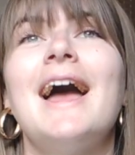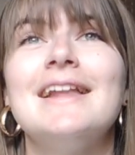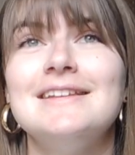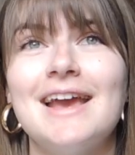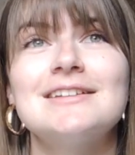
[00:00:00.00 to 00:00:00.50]

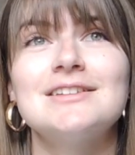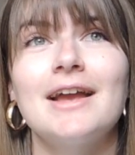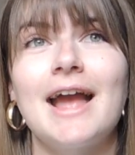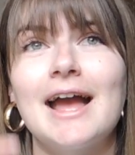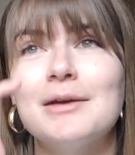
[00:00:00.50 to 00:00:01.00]
And yes,
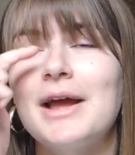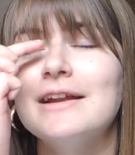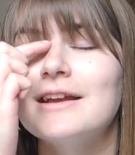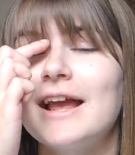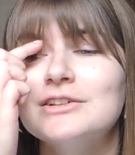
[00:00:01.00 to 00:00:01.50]
I am.
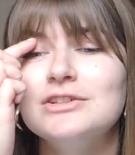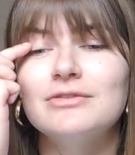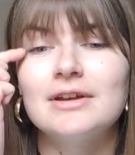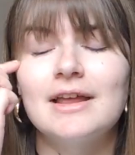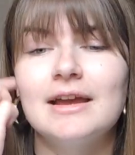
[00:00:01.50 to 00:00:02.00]
And I actually
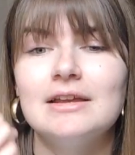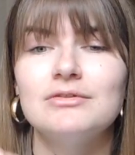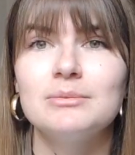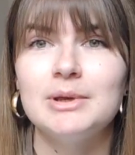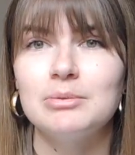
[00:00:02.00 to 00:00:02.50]
find that
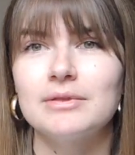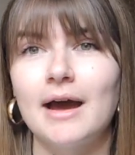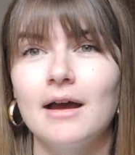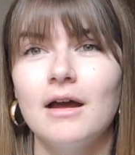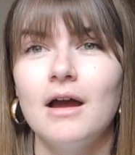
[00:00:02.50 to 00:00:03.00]
even the people
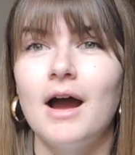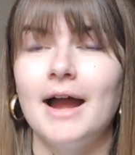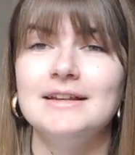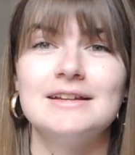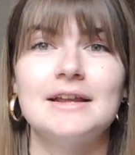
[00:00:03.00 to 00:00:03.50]
that
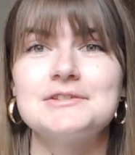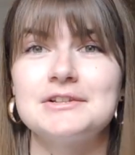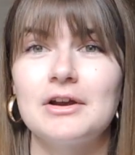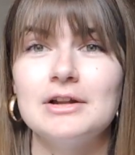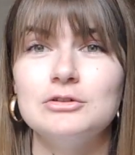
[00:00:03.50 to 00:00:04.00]
I didn't
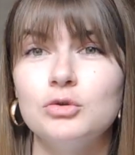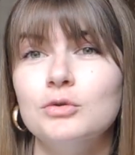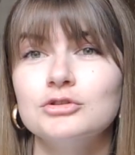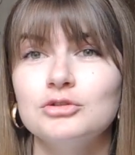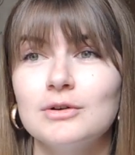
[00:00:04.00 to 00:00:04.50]
necessarily
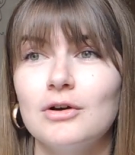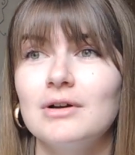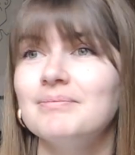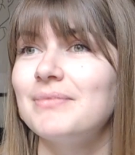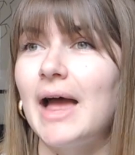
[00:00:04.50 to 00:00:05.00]
talk to a
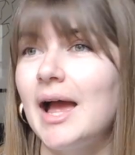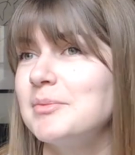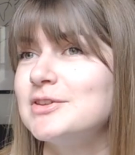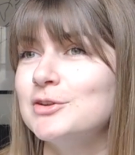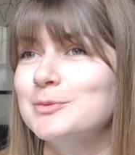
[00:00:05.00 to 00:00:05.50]
lot,
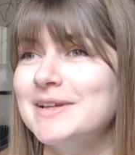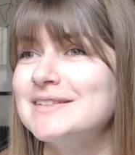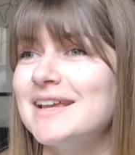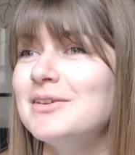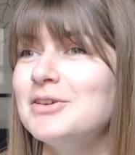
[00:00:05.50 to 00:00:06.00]
I'm still missing.